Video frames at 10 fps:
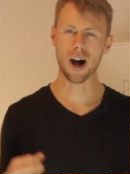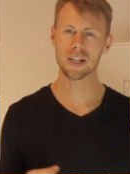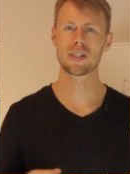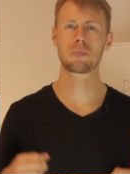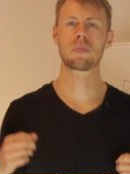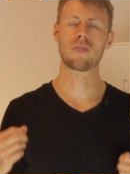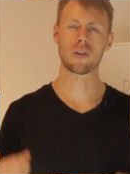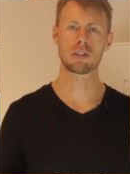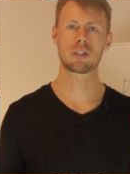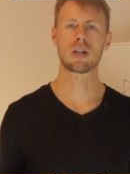awesome
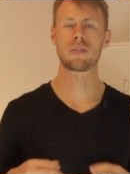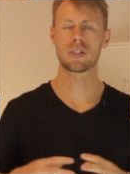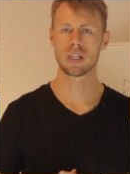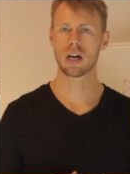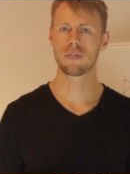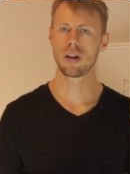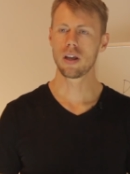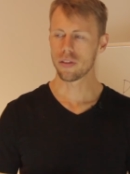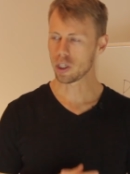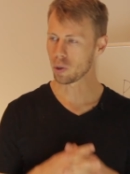version of yourself
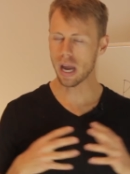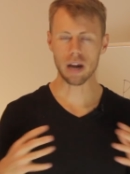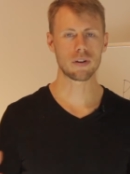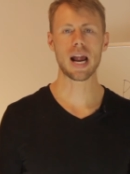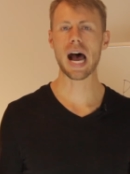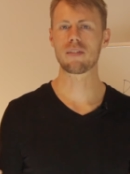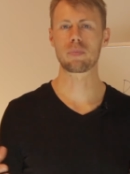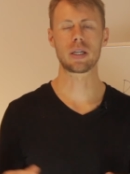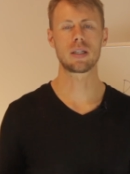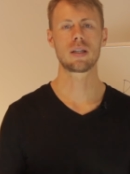than you ever
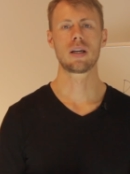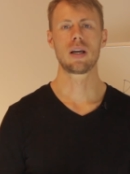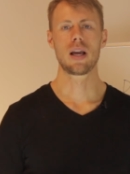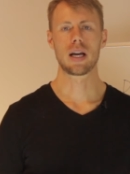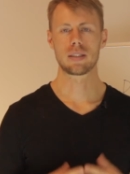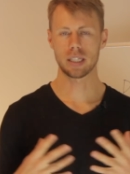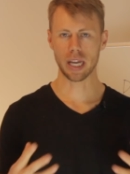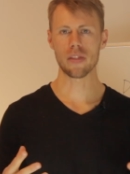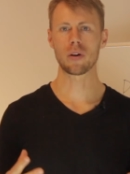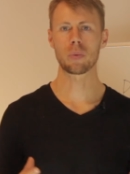have been. And
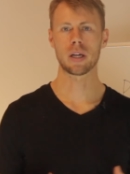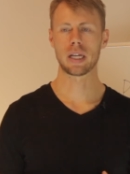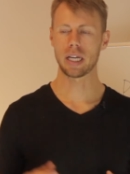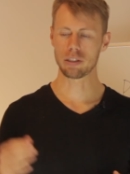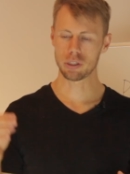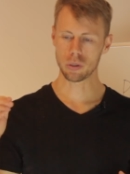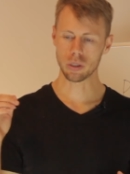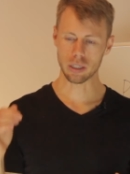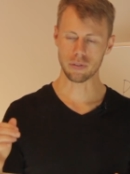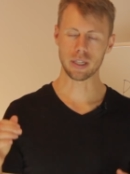together, we're going to get you
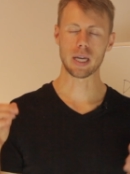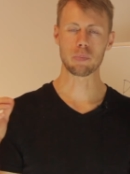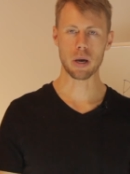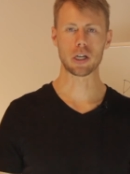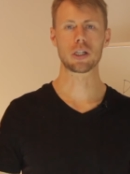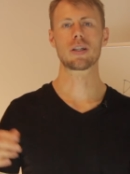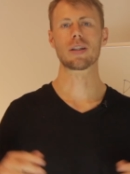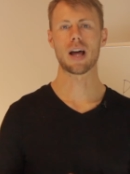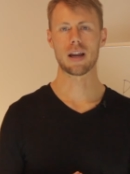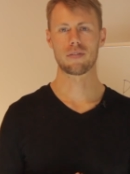living a better
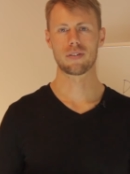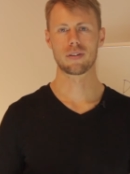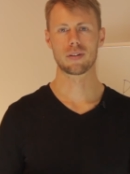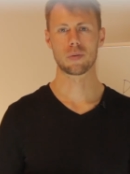life.